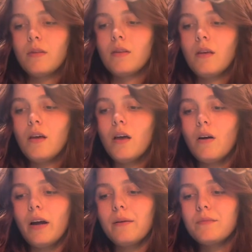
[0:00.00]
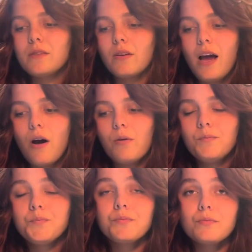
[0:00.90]
All right, so now
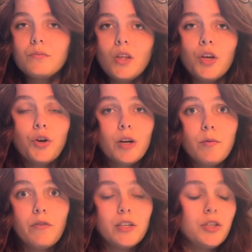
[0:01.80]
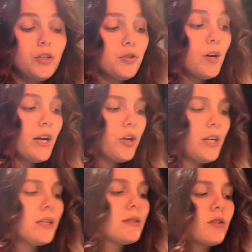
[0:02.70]
you're gonna move on to dry
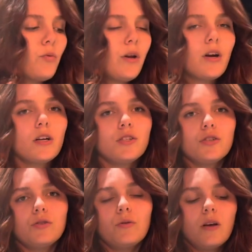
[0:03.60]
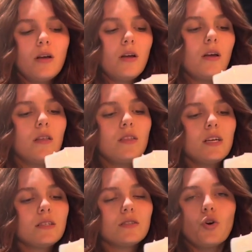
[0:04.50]
ingredients. So we are gonna do
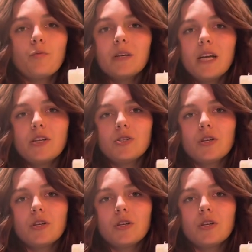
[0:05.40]
this Open Nature